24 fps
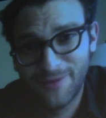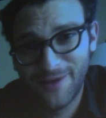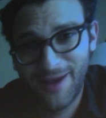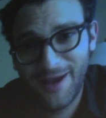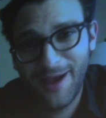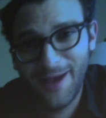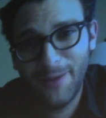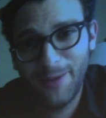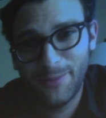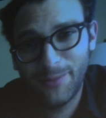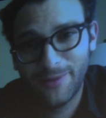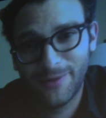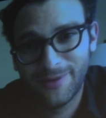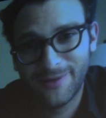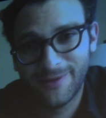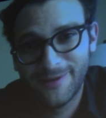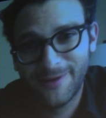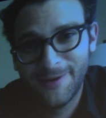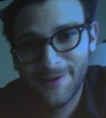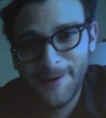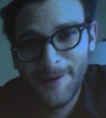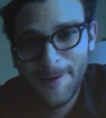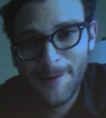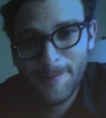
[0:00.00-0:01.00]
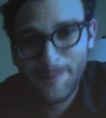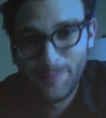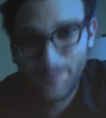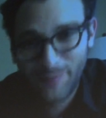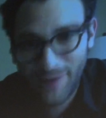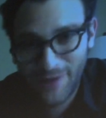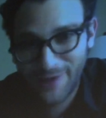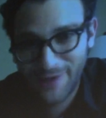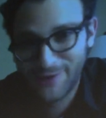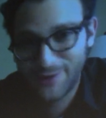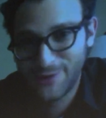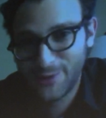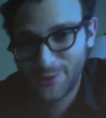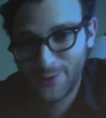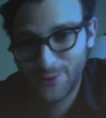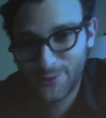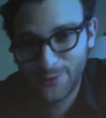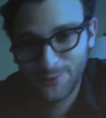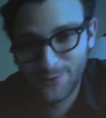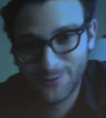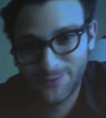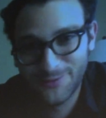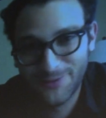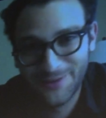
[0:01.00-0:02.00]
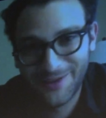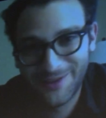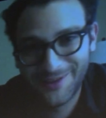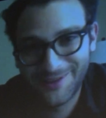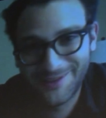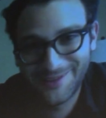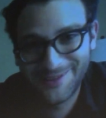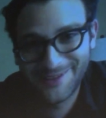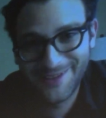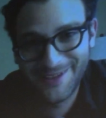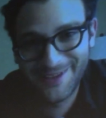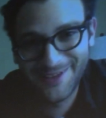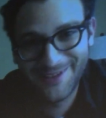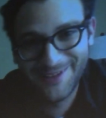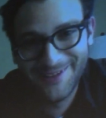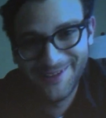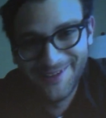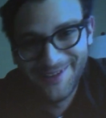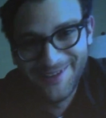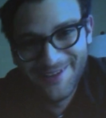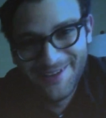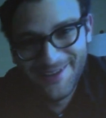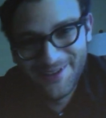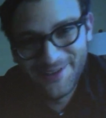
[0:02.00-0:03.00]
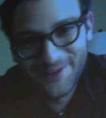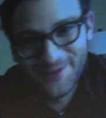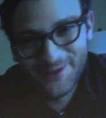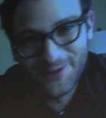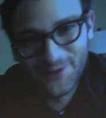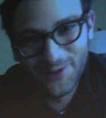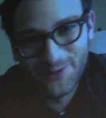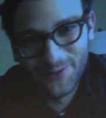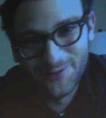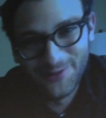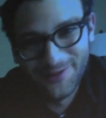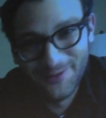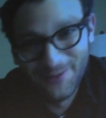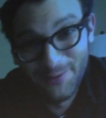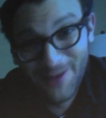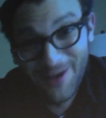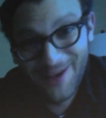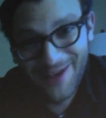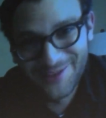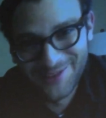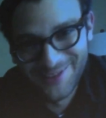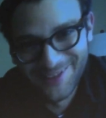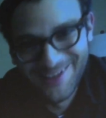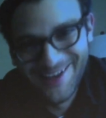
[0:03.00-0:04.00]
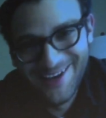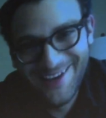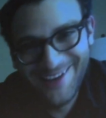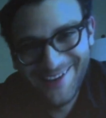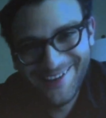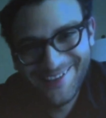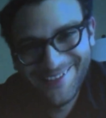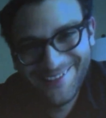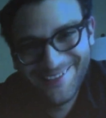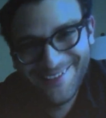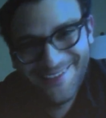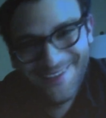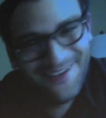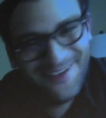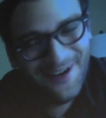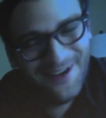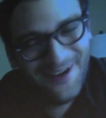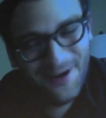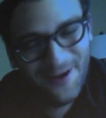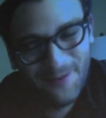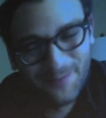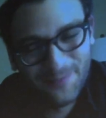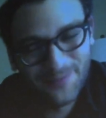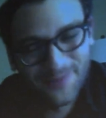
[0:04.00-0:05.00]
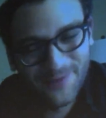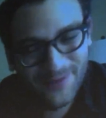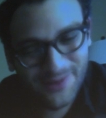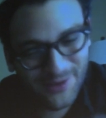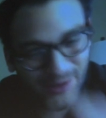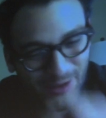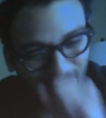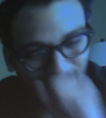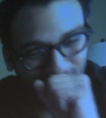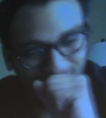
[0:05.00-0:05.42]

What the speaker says: happened. As Yoko likes to say, you know, imagine. So